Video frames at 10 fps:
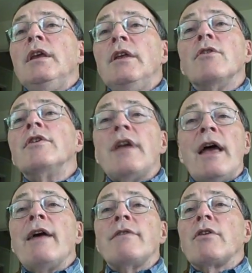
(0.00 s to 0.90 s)
In order to
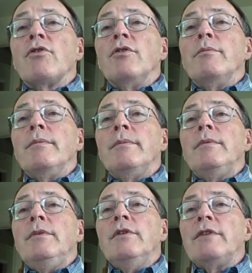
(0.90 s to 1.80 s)
have a group,
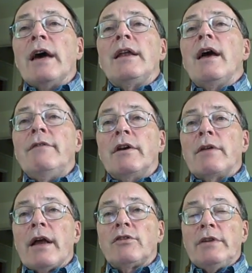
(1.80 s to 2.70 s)
you've got to have
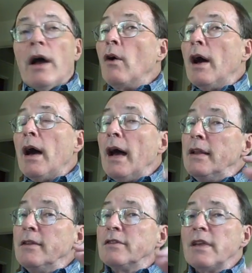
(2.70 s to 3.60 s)
interaction. Now, I
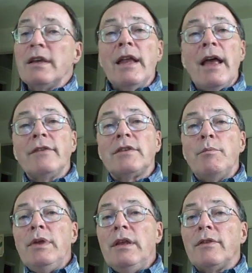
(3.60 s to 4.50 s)
didn't say it has to
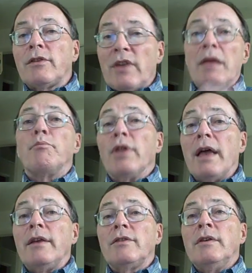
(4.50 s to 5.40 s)
be in the same
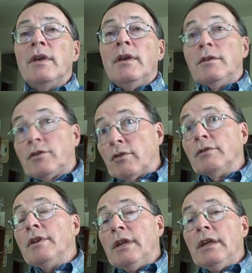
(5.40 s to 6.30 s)
place.
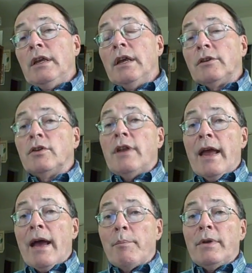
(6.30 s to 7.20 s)
Certainly, it could
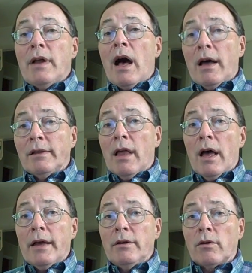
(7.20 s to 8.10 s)
happen
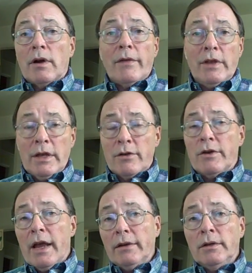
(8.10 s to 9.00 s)
online or on the
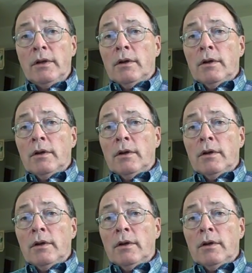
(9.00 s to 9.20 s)
internet